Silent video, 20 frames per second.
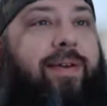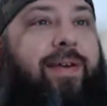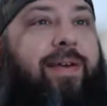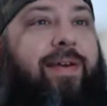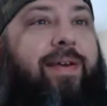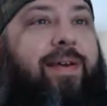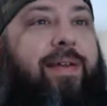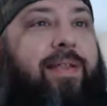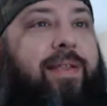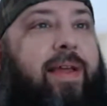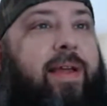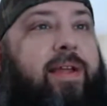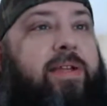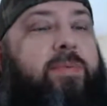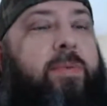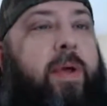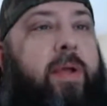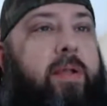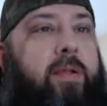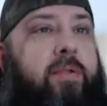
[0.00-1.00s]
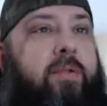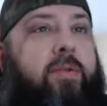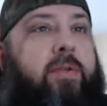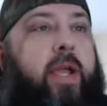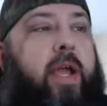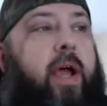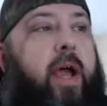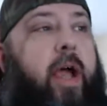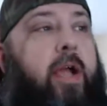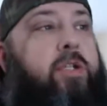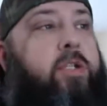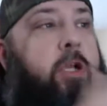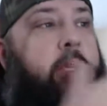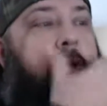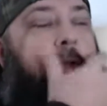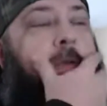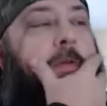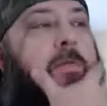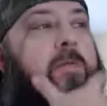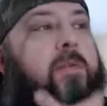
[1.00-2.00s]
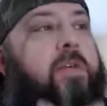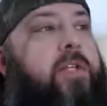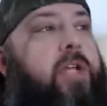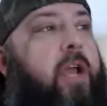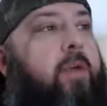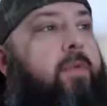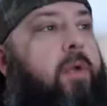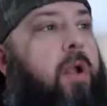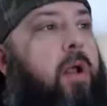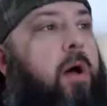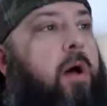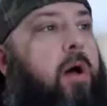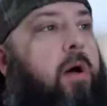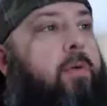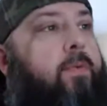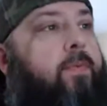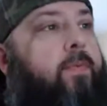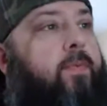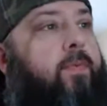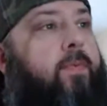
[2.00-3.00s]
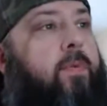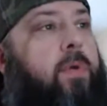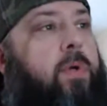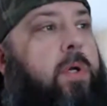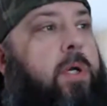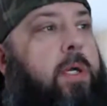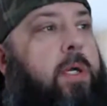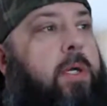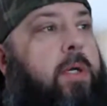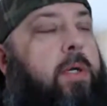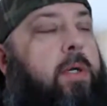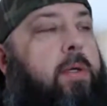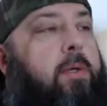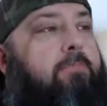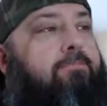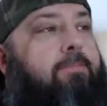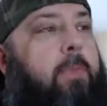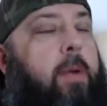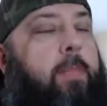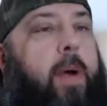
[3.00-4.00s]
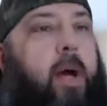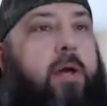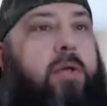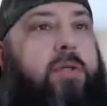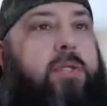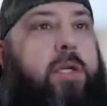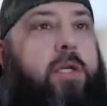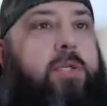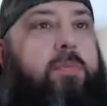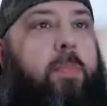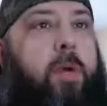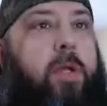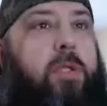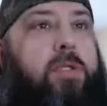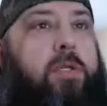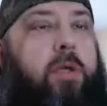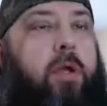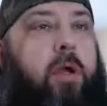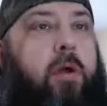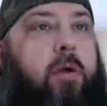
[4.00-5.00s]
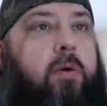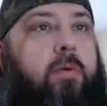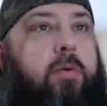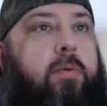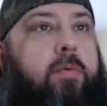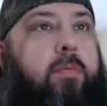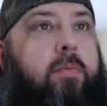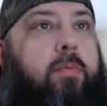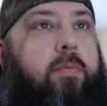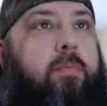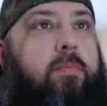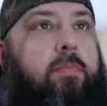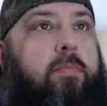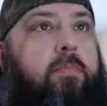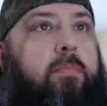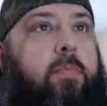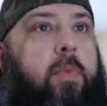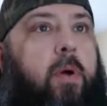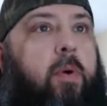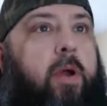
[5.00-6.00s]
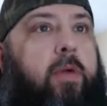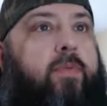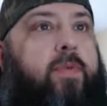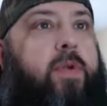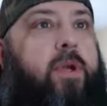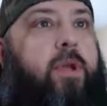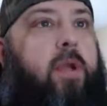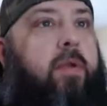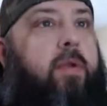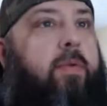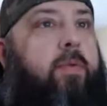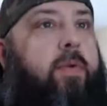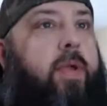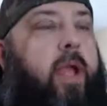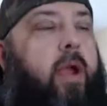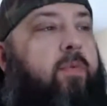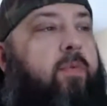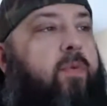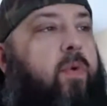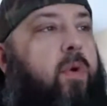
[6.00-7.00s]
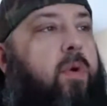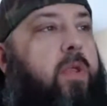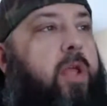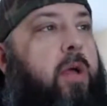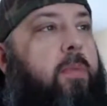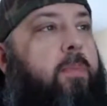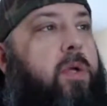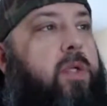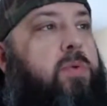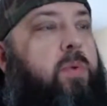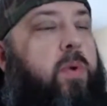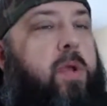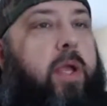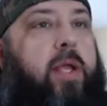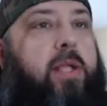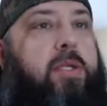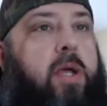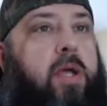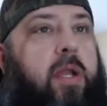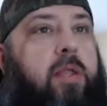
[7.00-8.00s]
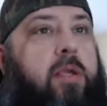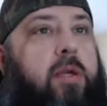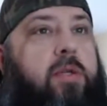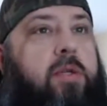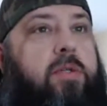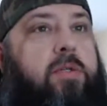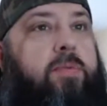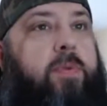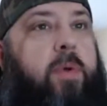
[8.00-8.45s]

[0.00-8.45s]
Thanks, man. Yeah, I actually shaved it off about 6 months ago. My wife doesn't care for it that much when it gets like this, but